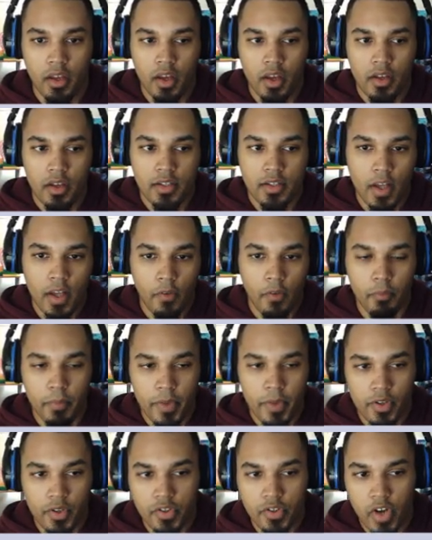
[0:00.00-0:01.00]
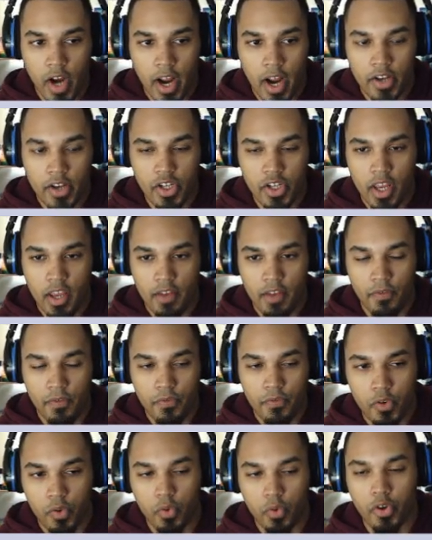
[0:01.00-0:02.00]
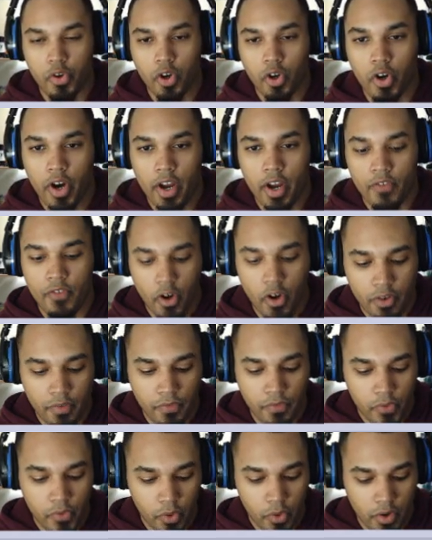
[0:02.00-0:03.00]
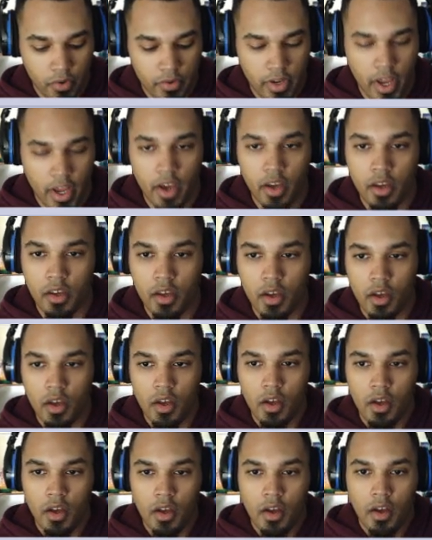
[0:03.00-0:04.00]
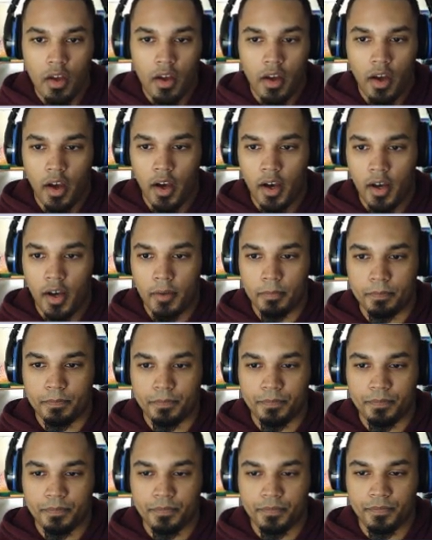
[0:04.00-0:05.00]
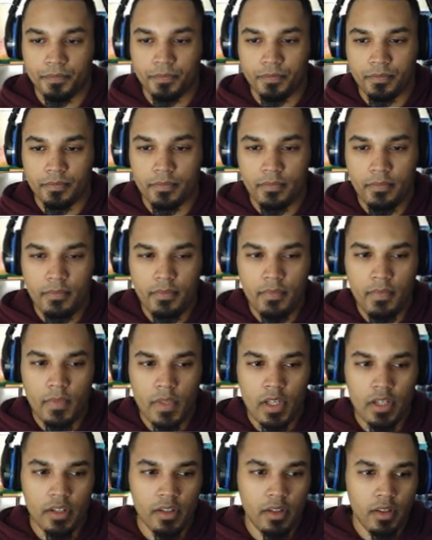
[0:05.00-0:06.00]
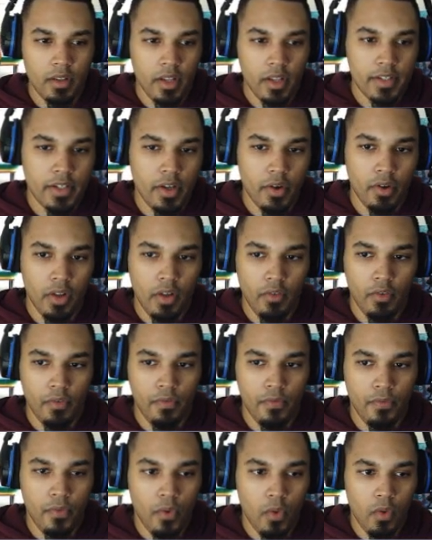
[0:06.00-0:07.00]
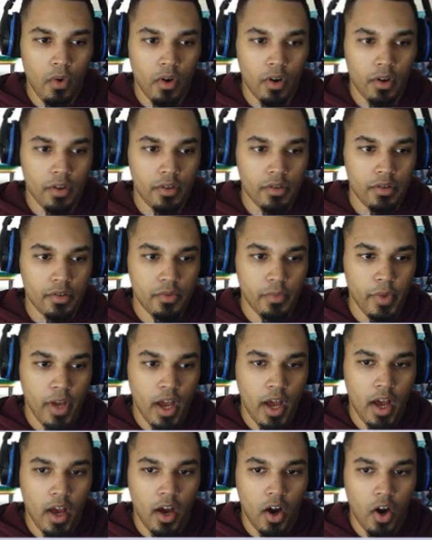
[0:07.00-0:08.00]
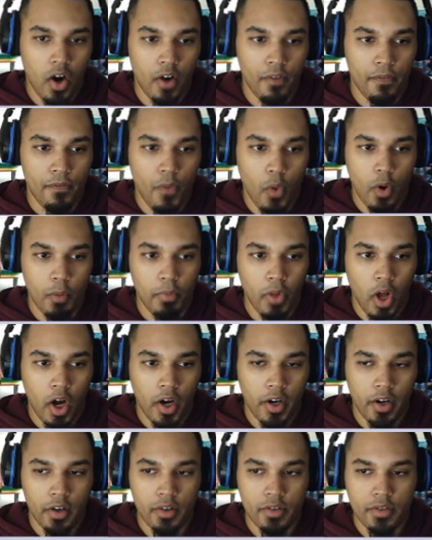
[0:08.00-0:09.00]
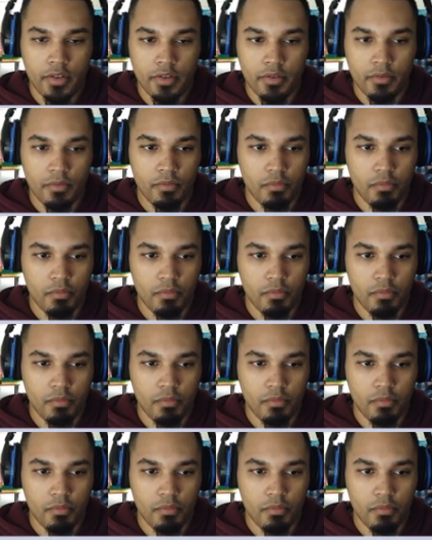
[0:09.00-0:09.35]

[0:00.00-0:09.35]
self-mill strategy and fuel your graveyard to fuel your deck. Let's go to level 4s. We got our 4 blockers.